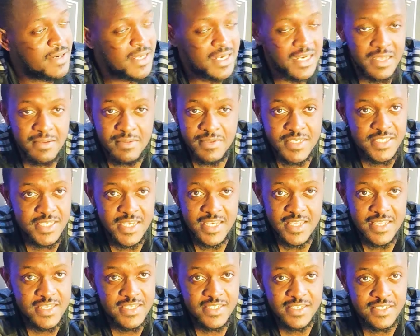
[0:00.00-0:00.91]
But let me
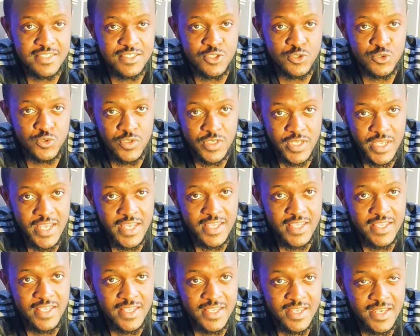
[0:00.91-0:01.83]
say this
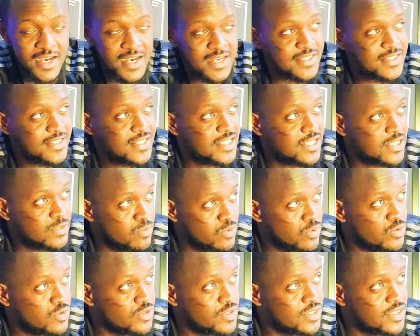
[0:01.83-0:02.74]
today has
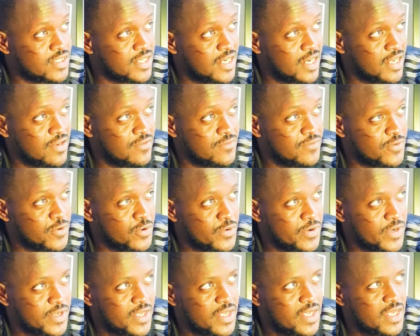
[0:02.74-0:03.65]
exposed
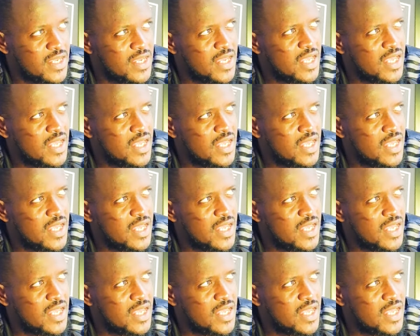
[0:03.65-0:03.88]
Calafiori.